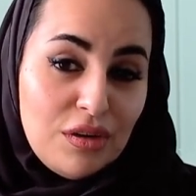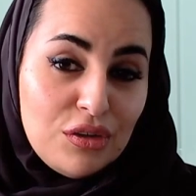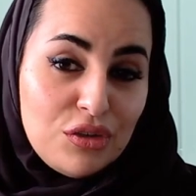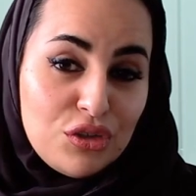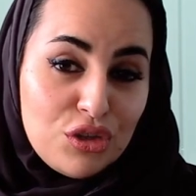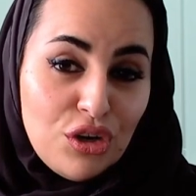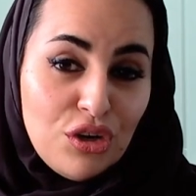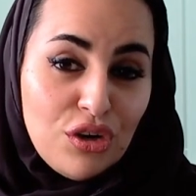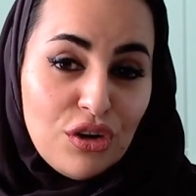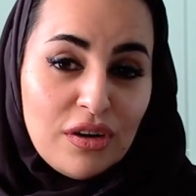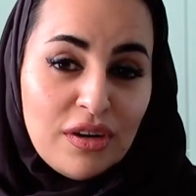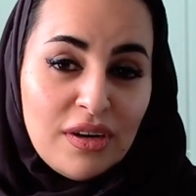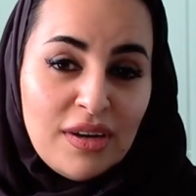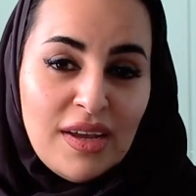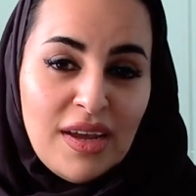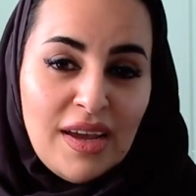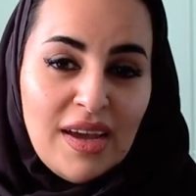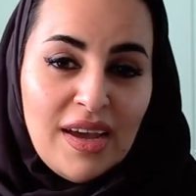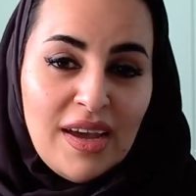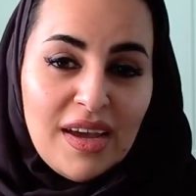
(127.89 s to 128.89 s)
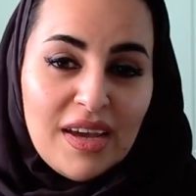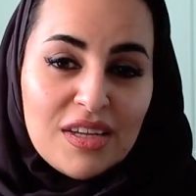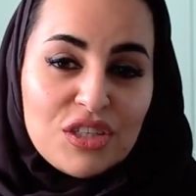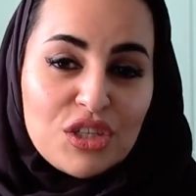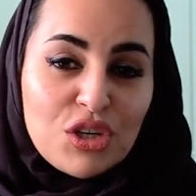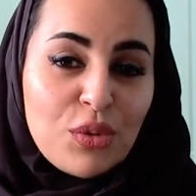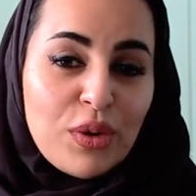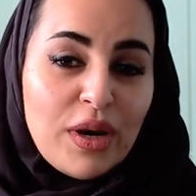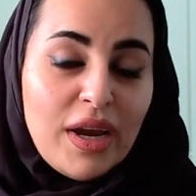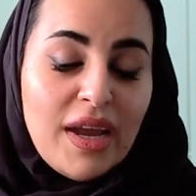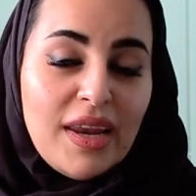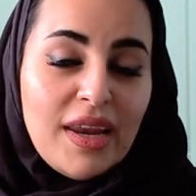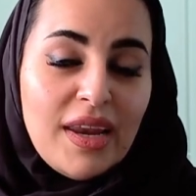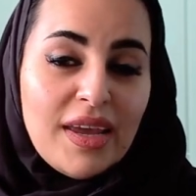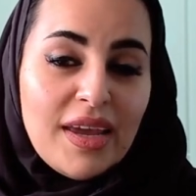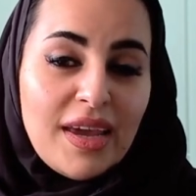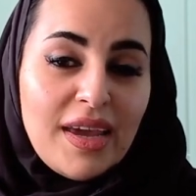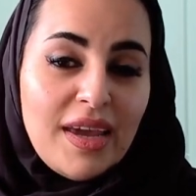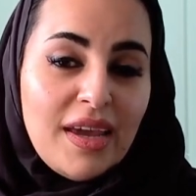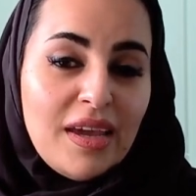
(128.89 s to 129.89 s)
turn is creating
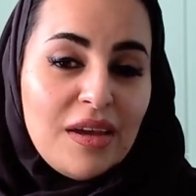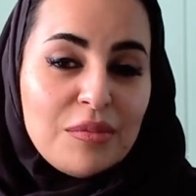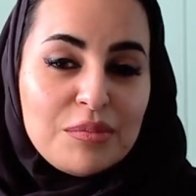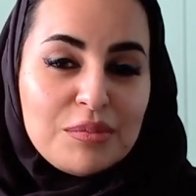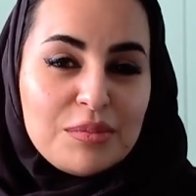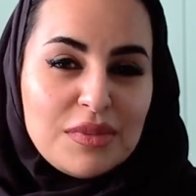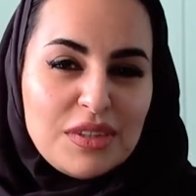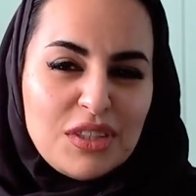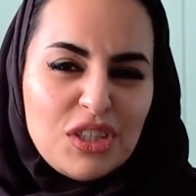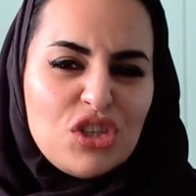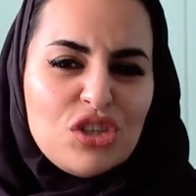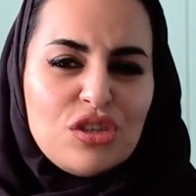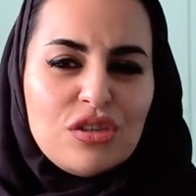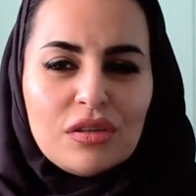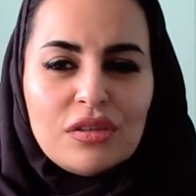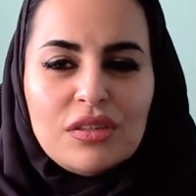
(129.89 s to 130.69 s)
a digital